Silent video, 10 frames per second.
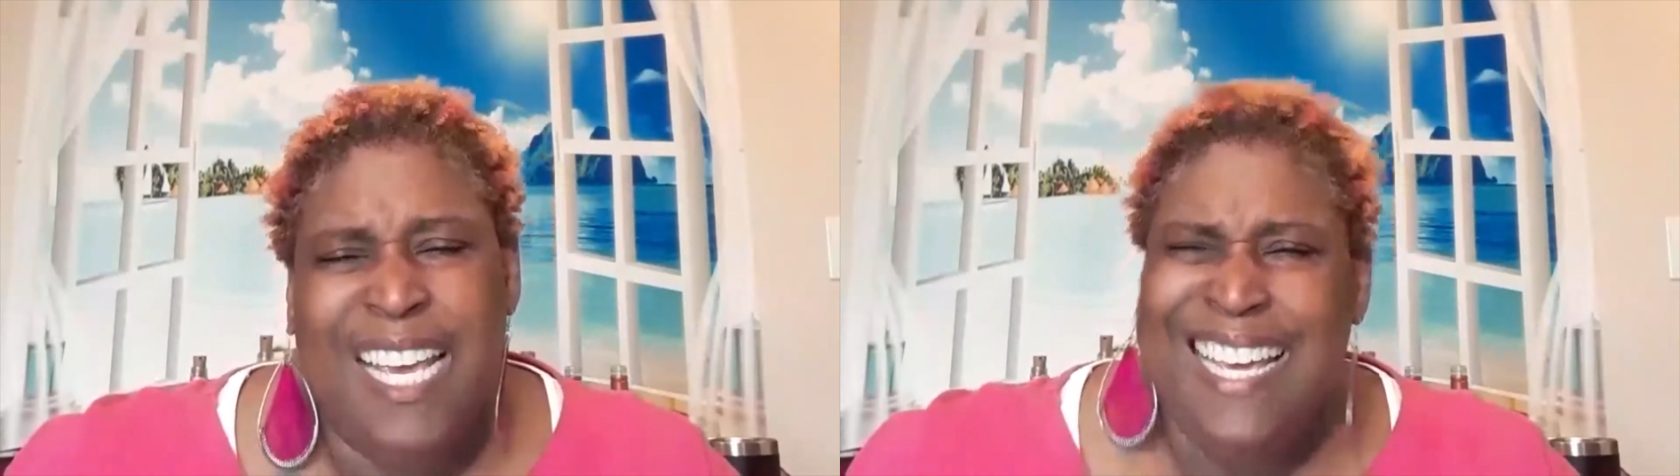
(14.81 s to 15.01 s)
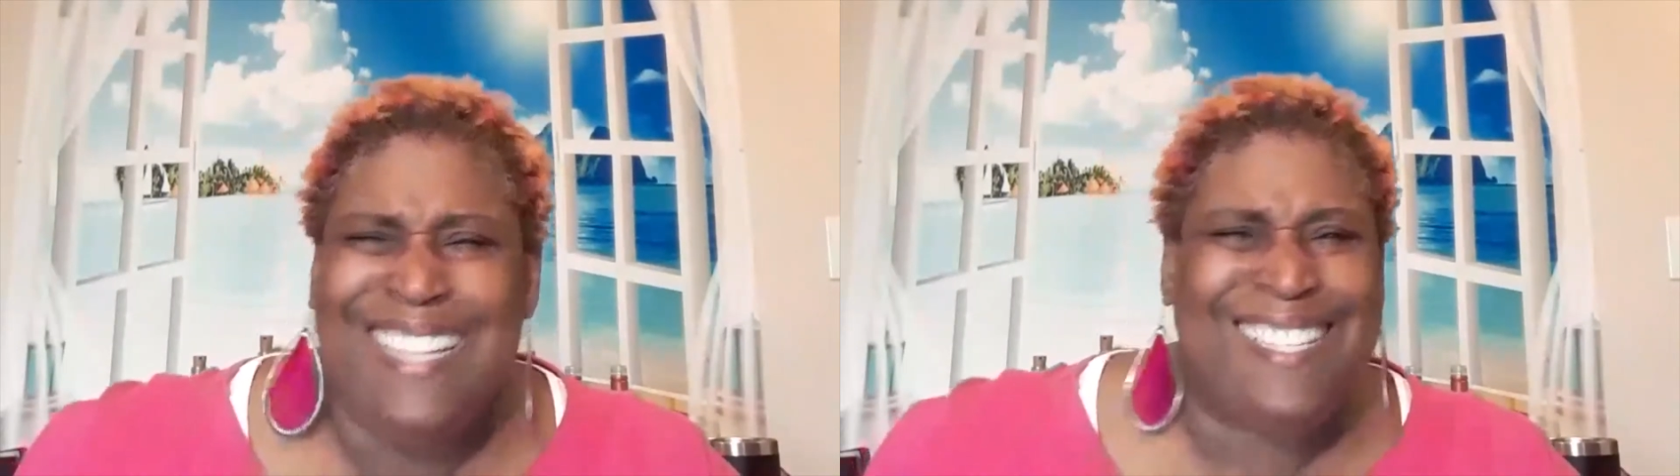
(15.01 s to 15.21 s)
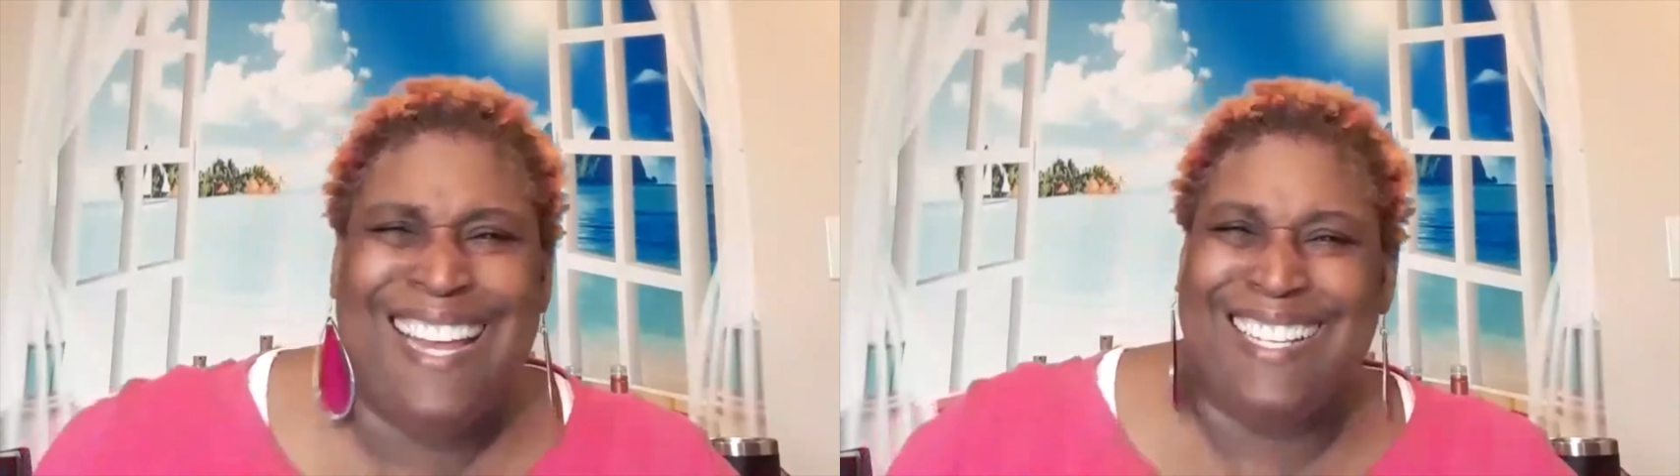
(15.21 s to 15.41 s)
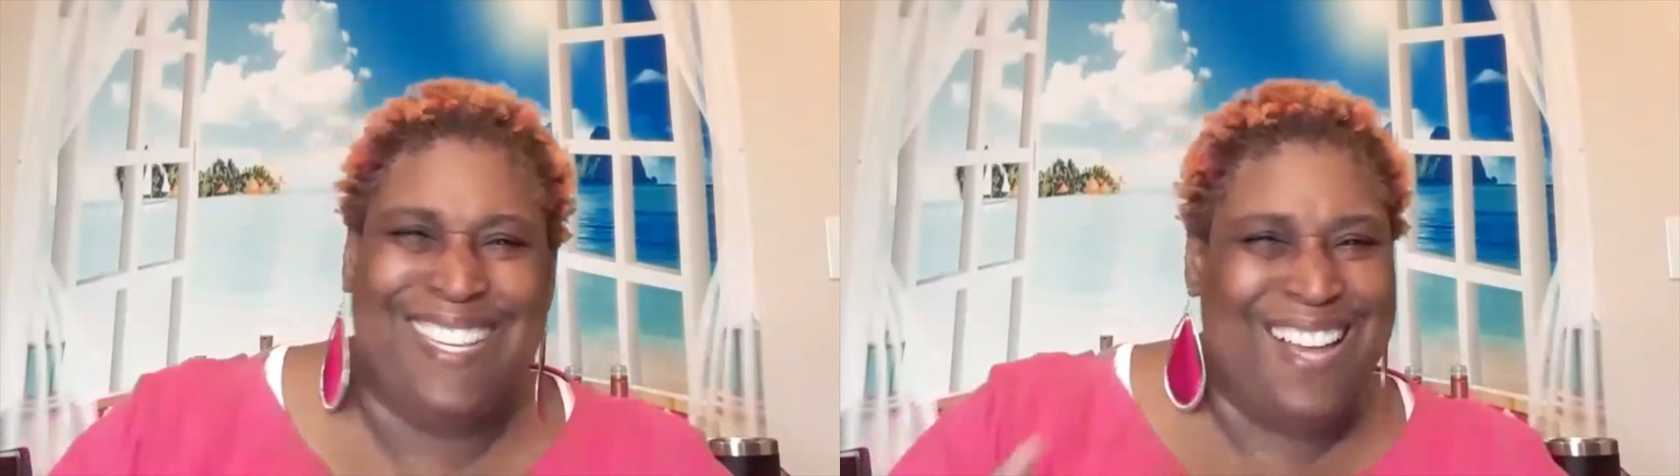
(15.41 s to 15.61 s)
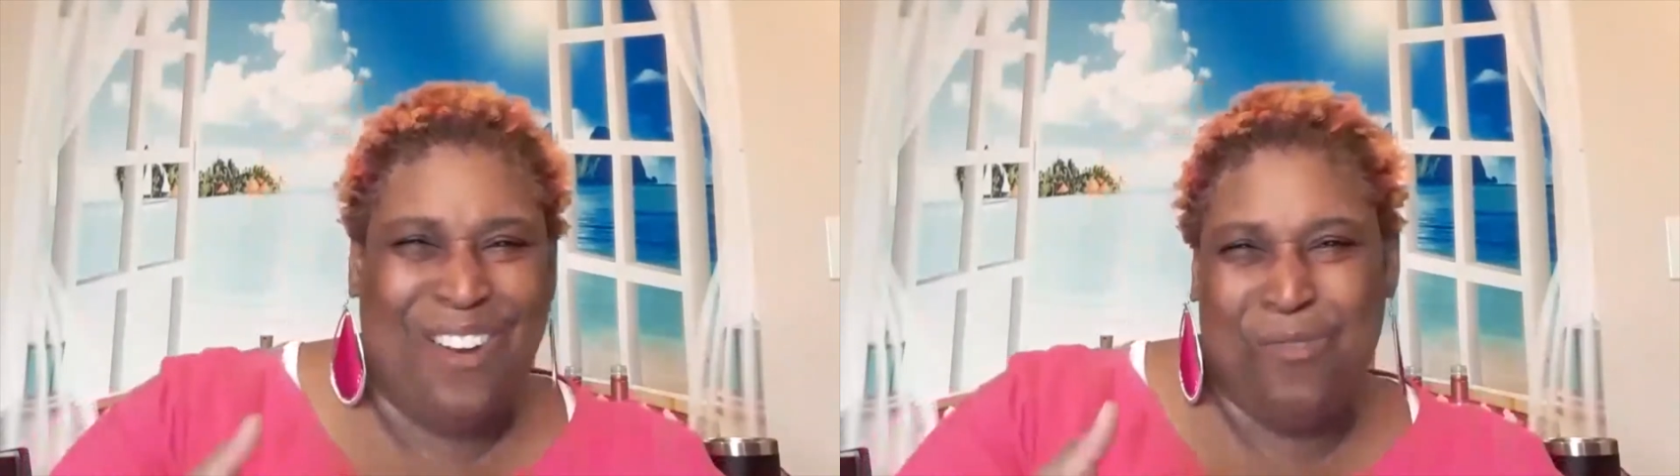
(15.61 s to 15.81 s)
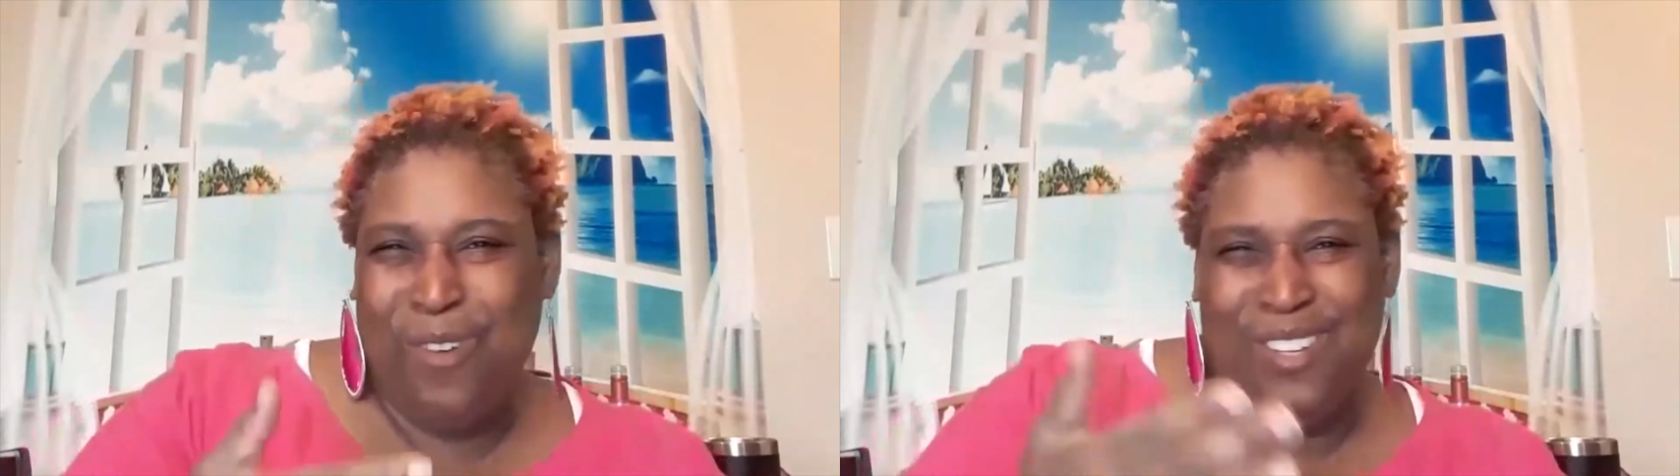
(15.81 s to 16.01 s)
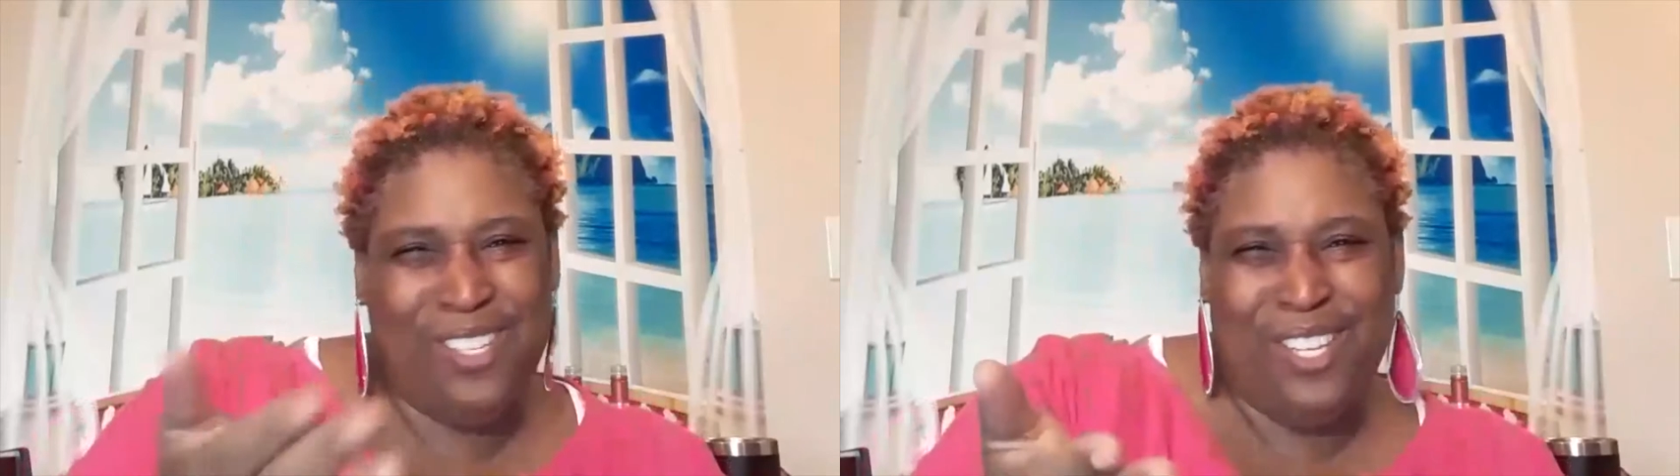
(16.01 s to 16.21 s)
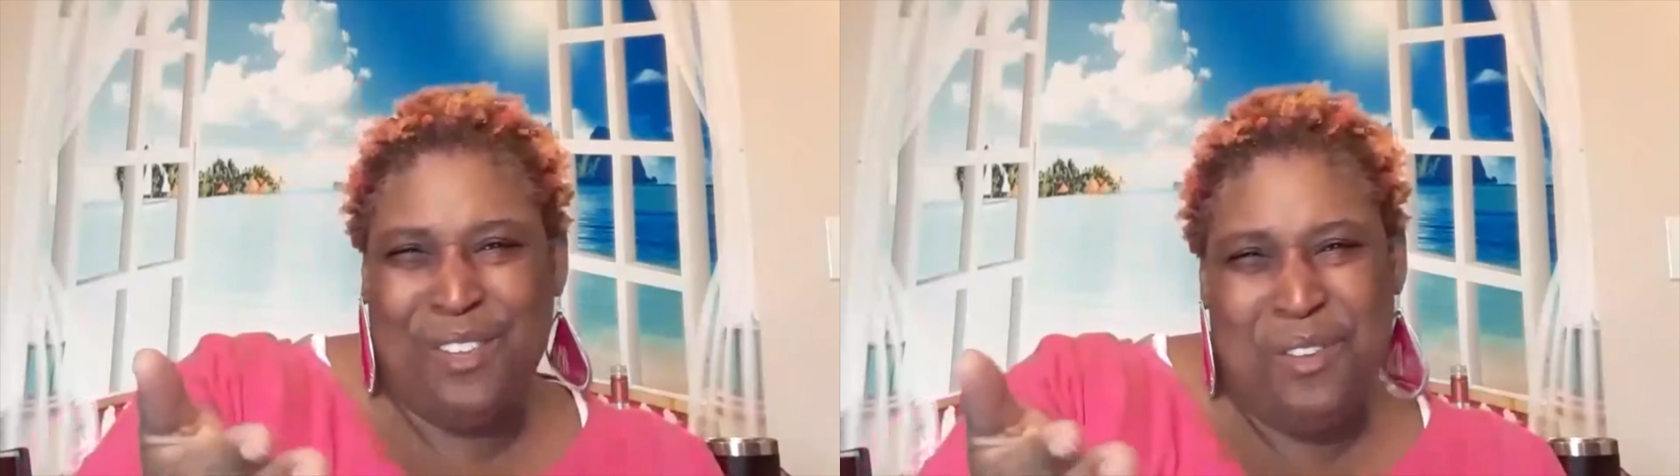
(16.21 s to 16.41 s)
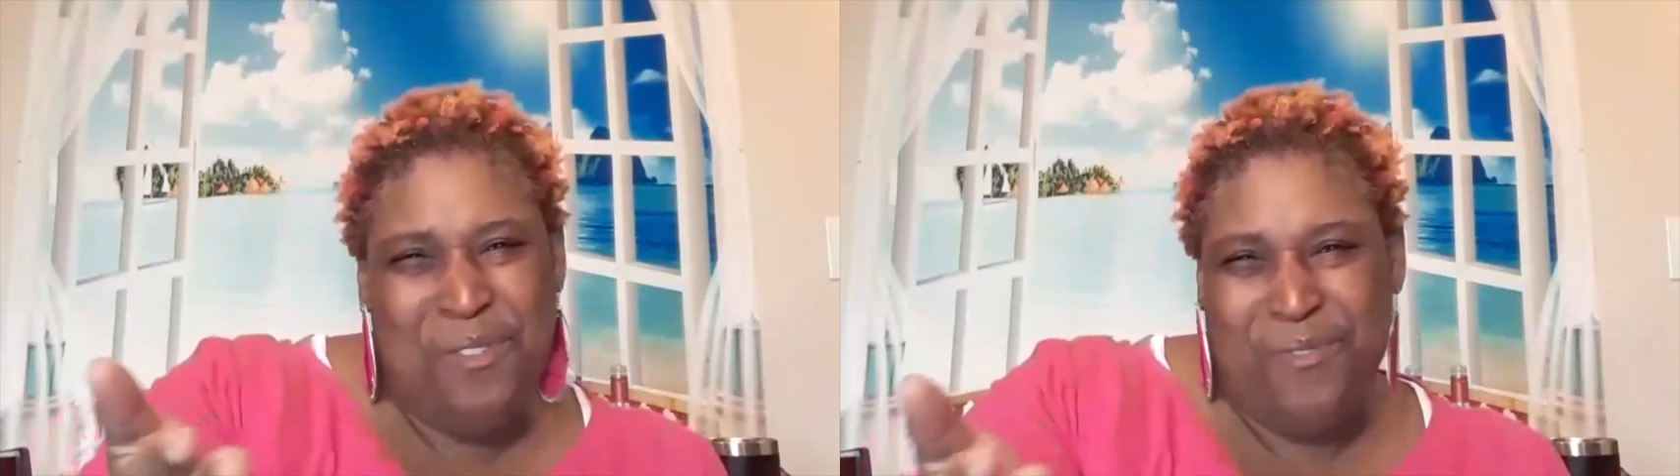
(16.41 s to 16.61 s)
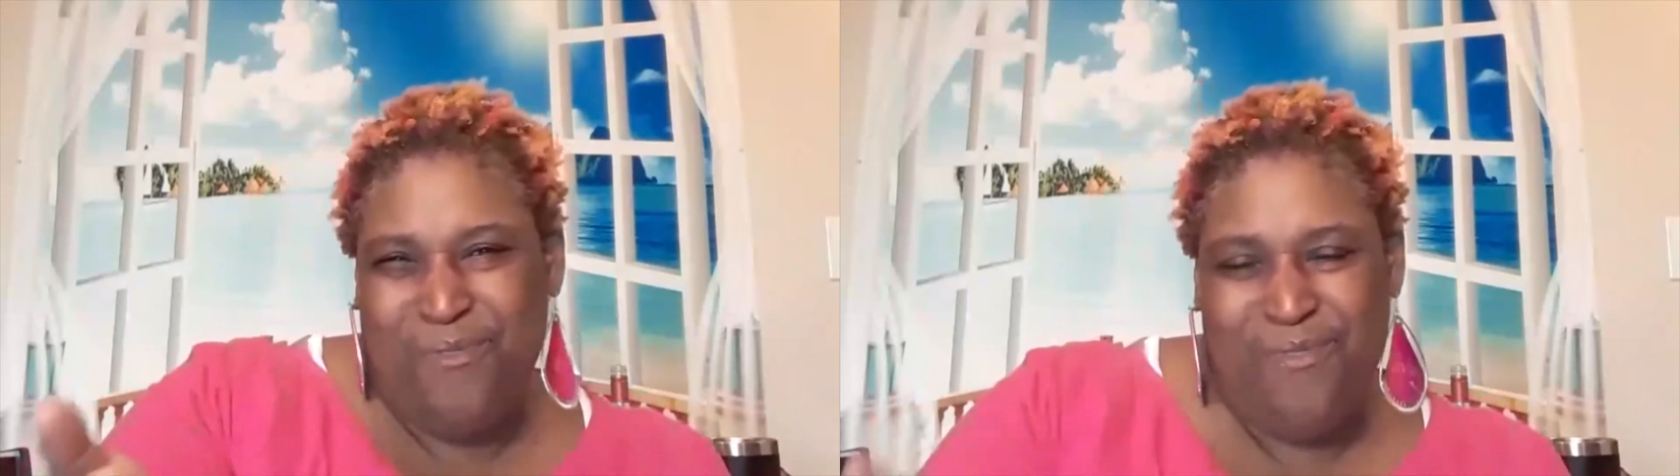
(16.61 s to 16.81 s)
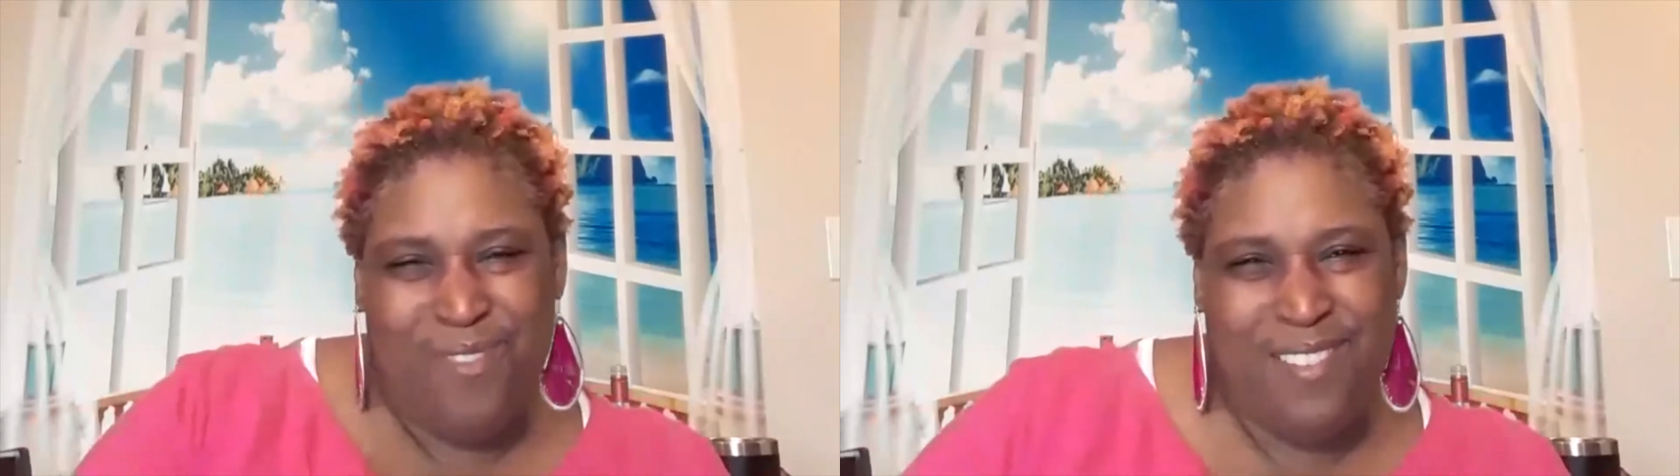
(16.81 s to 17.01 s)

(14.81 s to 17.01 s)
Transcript: It's not that I don't want to see you,